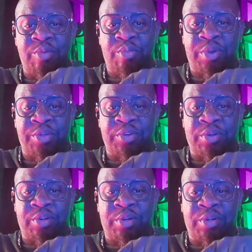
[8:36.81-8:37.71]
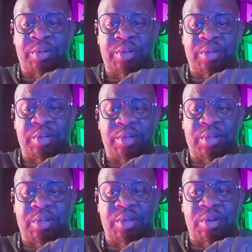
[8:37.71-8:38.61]
whether
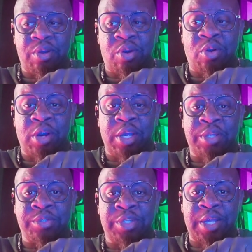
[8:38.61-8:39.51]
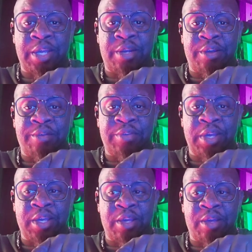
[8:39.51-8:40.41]
or instead of
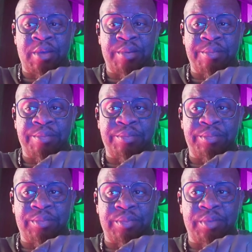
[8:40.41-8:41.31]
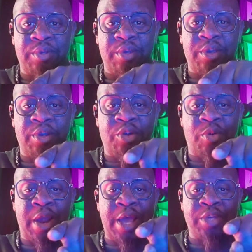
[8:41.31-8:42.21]
a
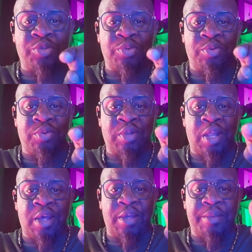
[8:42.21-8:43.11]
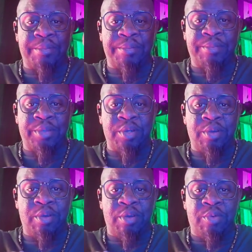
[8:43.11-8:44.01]
gradual climb,
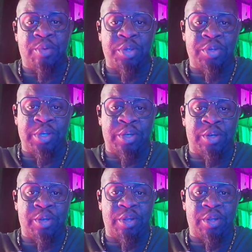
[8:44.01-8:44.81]
where you can